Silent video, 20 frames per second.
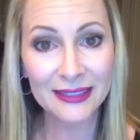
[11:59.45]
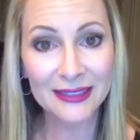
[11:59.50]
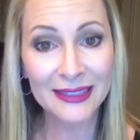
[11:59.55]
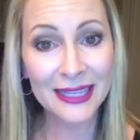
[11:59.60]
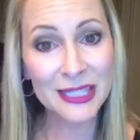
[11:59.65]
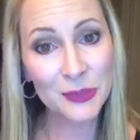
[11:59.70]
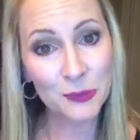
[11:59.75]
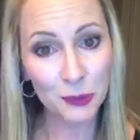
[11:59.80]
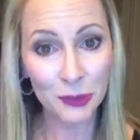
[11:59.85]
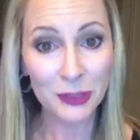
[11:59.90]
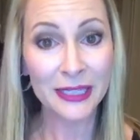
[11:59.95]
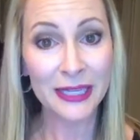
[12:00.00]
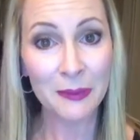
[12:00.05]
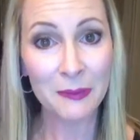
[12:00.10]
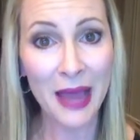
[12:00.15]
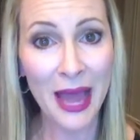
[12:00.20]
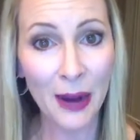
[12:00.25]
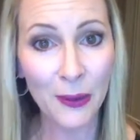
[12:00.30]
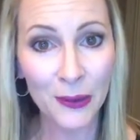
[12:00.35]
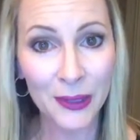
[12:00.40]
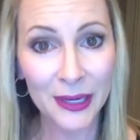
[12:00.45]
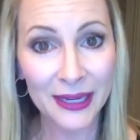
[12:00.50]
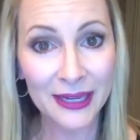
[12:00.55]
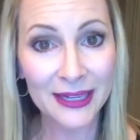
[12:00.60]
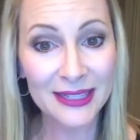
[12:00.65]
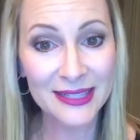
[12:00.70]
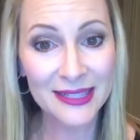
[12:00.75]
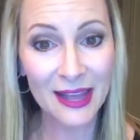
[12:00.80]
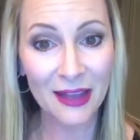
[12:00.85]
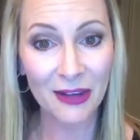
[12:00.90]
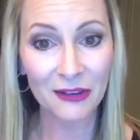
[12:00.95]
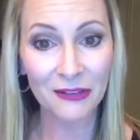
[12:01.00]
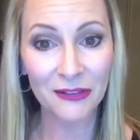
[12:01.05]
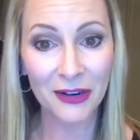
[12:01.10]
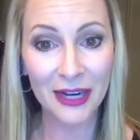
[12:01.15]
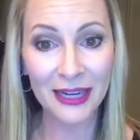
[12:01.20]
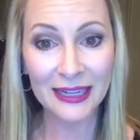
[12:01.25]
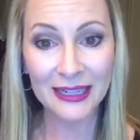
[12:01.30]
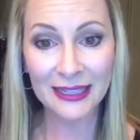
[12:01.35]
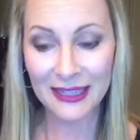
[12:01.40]
That's really empowering in itself,
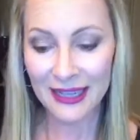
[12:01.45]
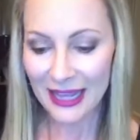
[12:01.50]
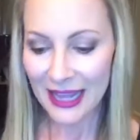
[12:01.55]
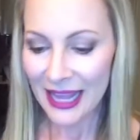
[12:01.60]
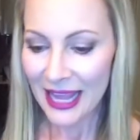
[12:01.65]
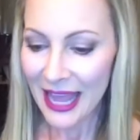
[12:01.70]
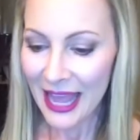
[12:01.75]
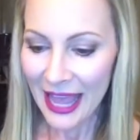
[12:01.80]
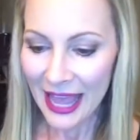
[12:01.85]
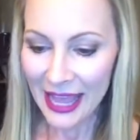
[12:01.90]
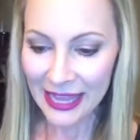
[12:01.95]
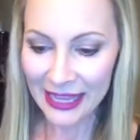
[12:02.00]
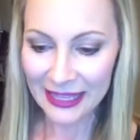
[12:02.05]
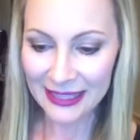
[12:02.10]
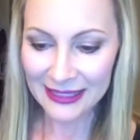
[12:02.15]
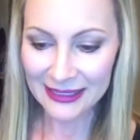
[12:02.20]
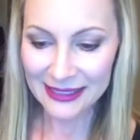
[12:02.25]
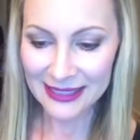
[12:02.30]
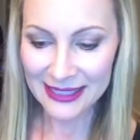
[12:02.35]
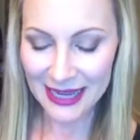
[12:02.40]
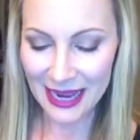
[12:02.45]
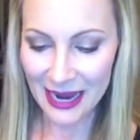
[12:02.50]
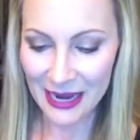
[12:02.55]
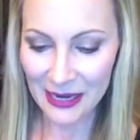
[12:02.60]
right? And